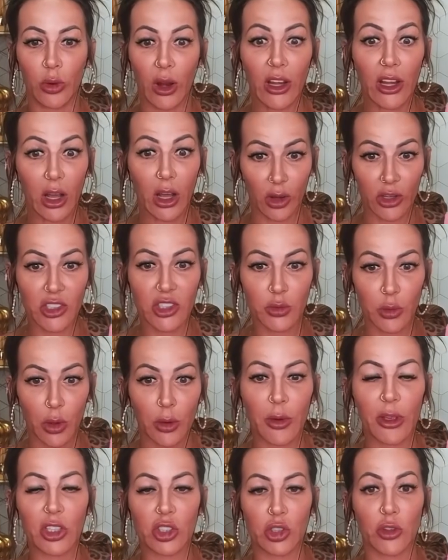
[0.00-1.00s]
Right now, I just want
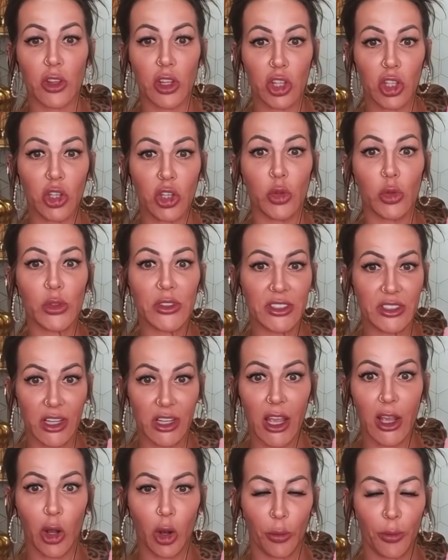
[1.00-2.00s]
to make sure that you
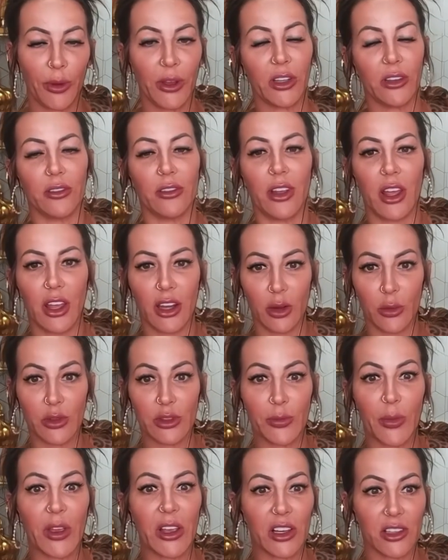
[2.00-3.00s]
stay open. And it
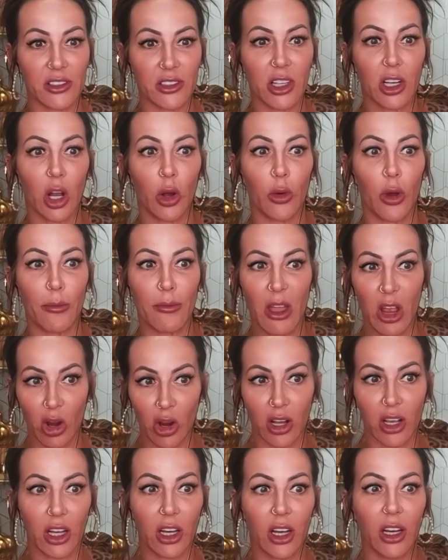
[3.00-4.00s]
was because,
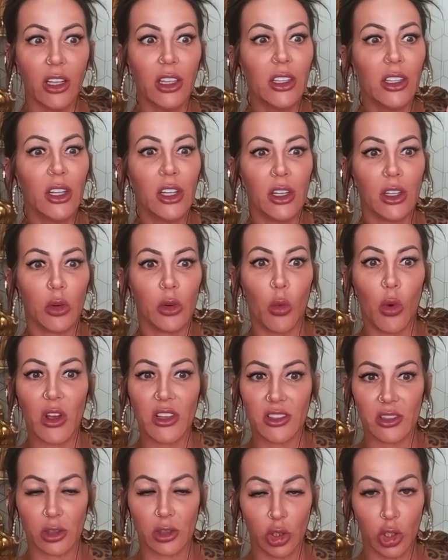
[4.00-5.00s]
America
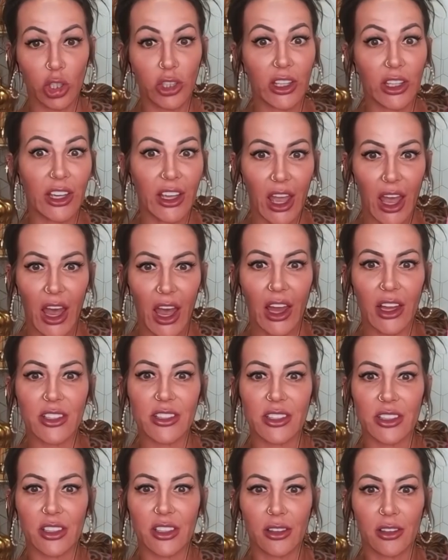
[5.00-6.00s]
was looking
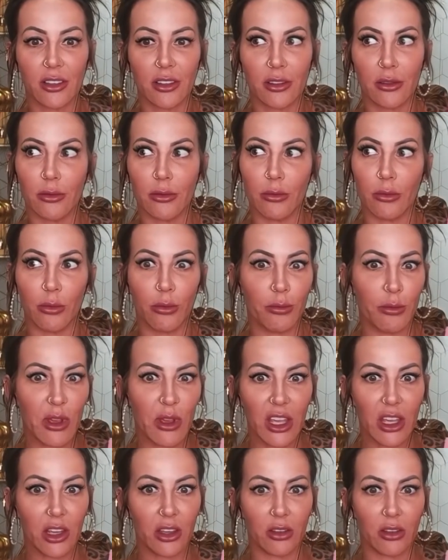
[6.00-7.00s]
at
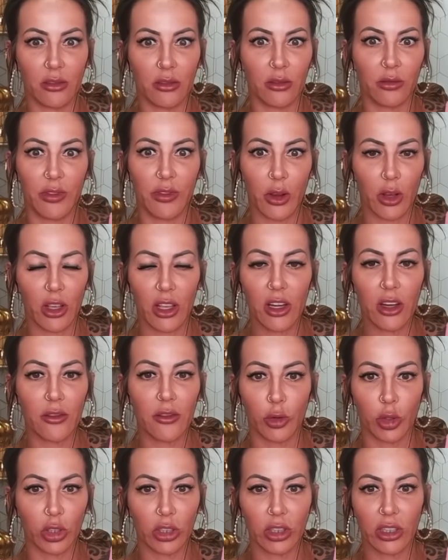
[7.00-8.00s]
me
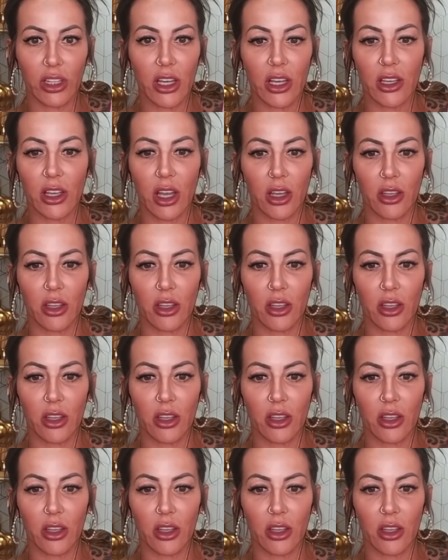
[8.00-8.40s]
inadvertently,